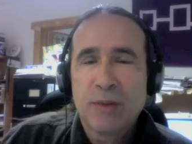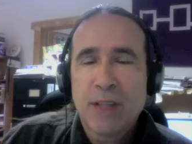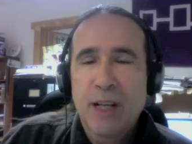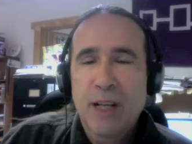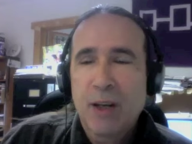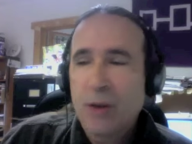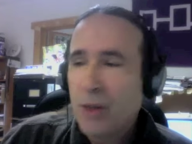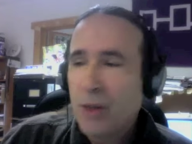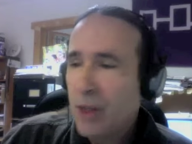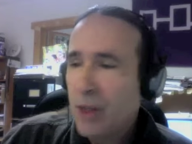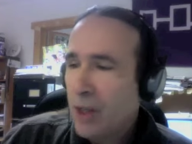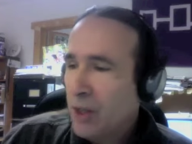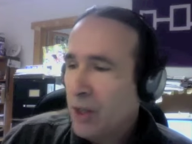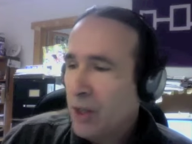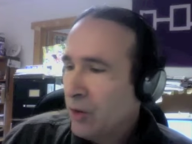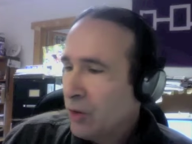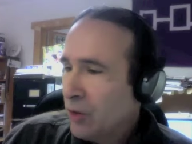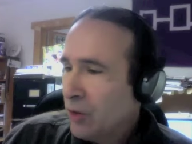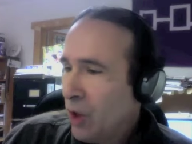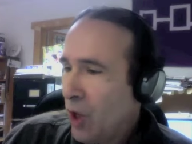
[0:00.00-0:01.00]
down there
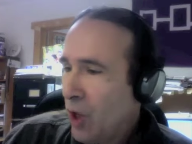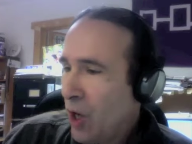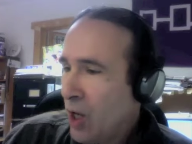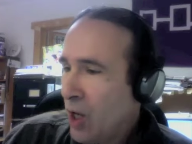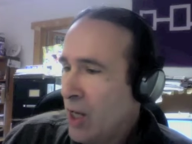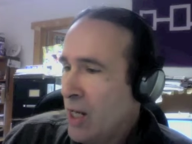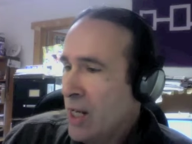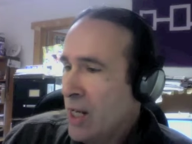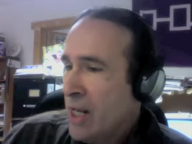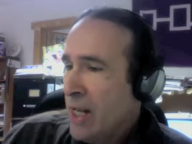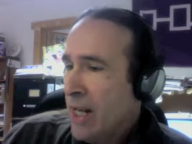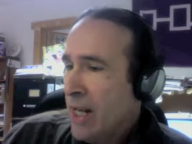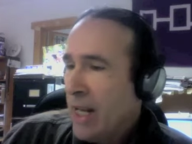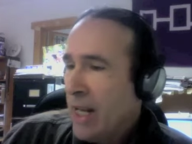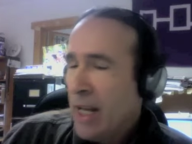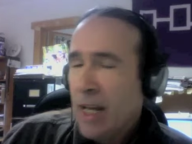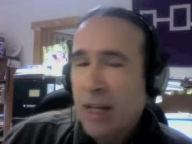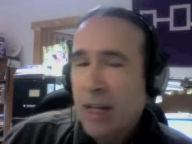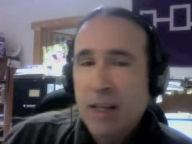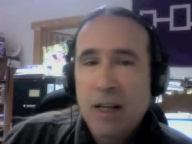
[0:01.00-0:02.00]
and saw,
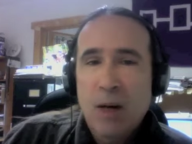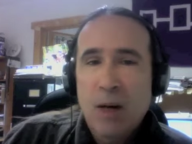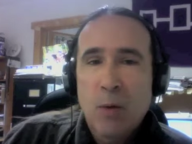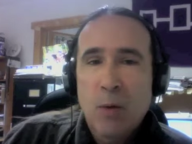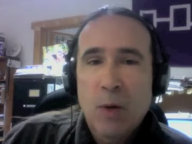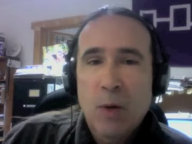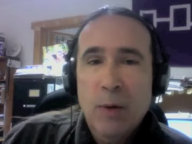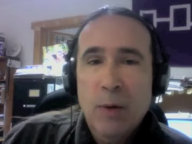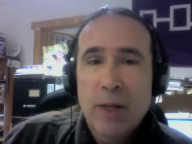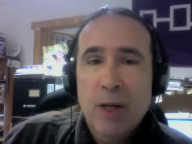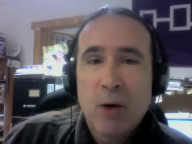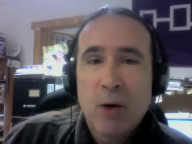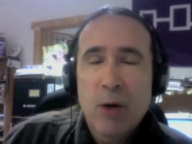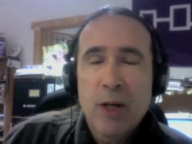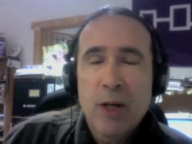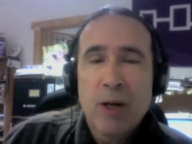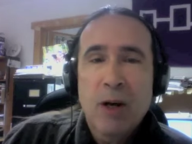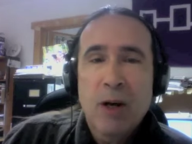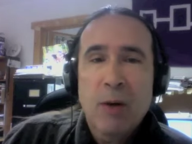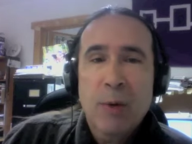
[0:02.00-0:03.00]
and uh, where are we
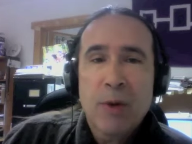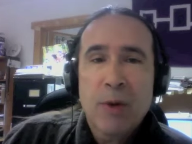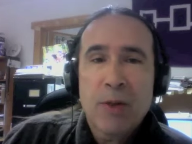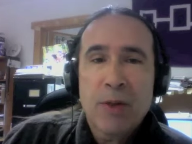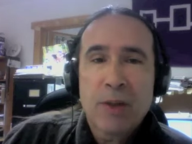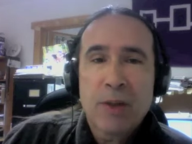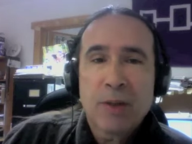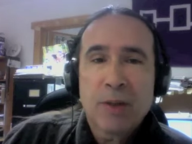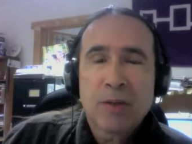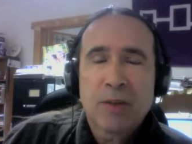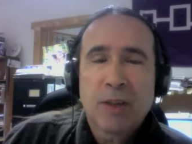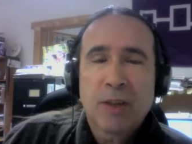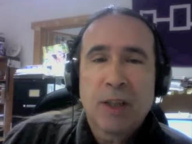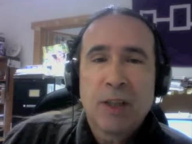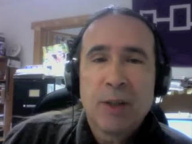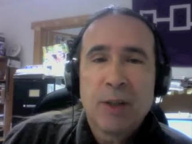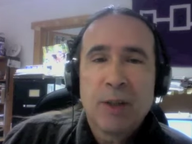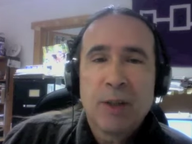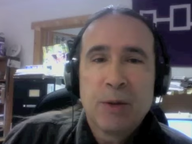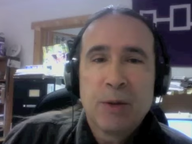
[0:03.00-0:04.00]
going all with this? Uh,
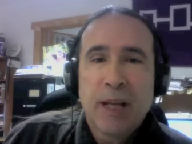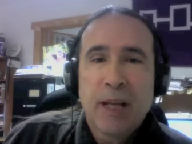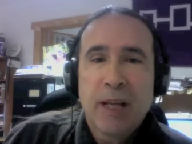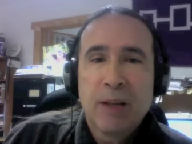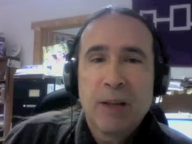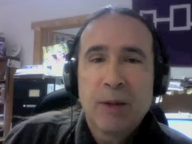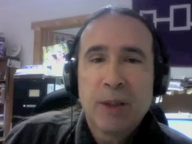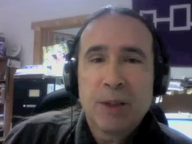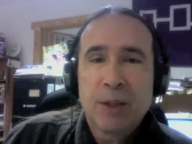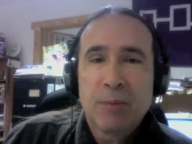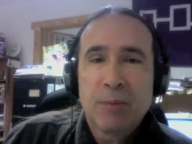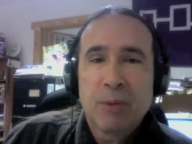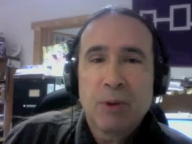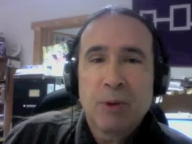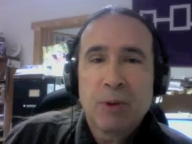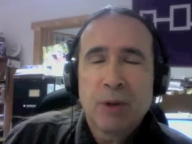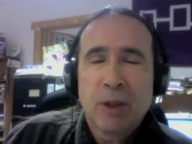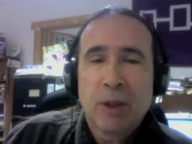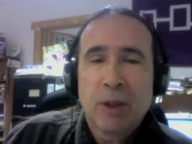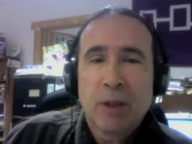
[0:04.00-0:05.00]
Newt Gingrich
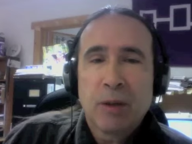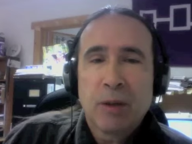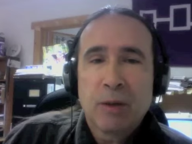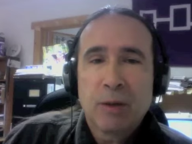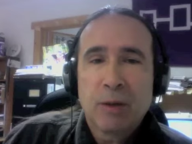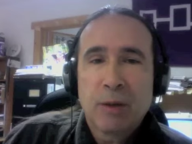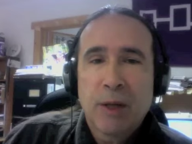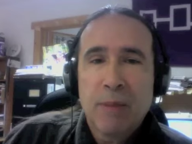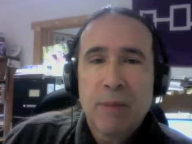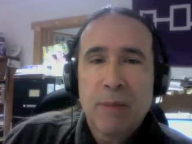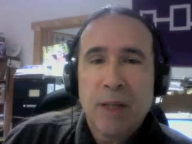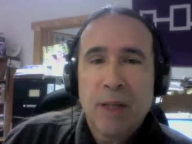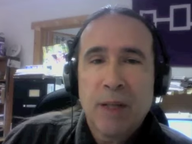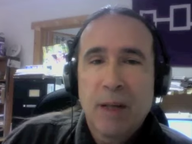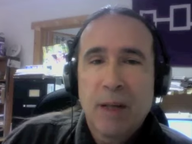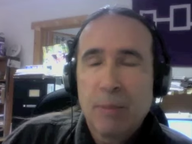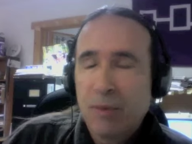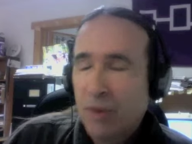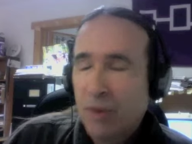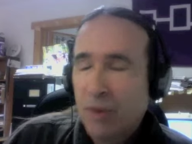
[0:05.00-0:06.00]
pulled a great big
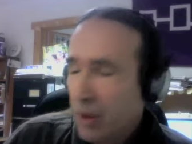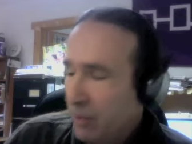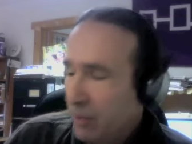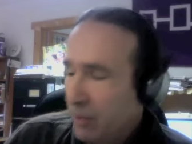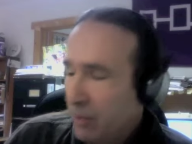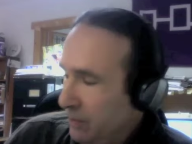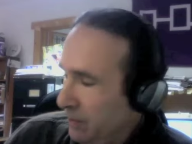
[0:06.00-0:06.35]
upset.